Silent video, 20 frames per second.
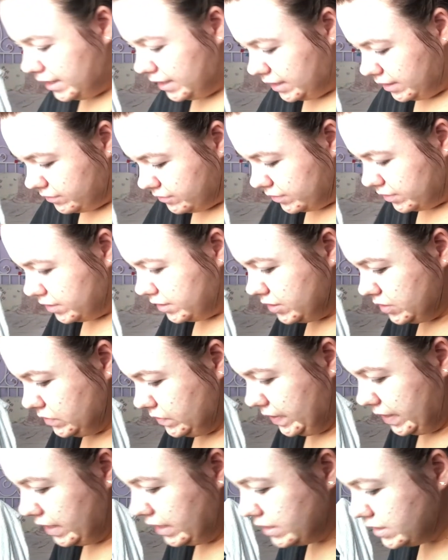even as
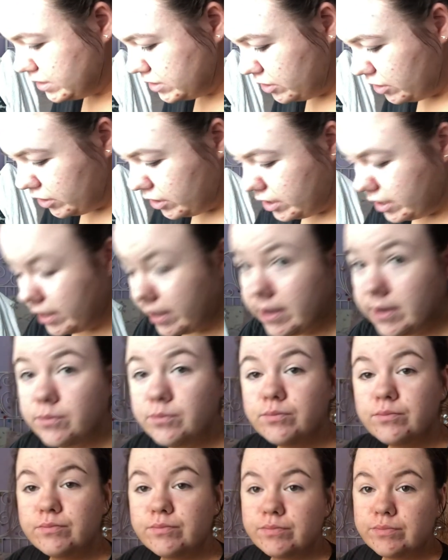well. It's not like
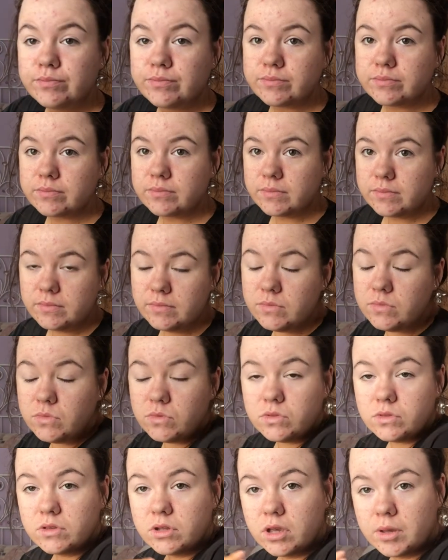
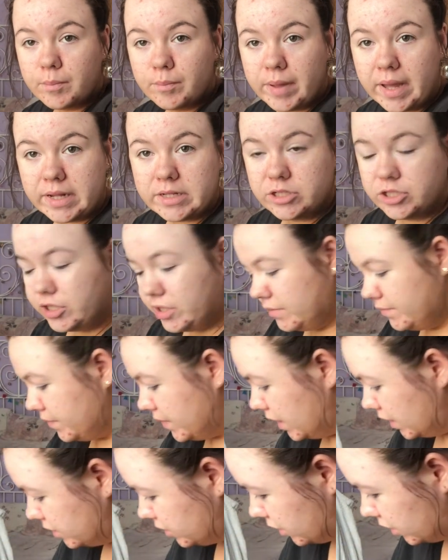patchy.
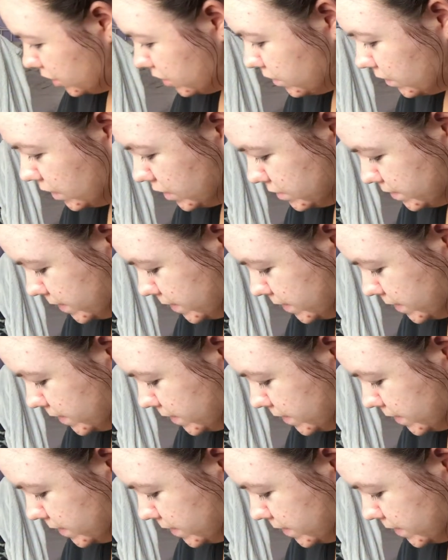I thought it was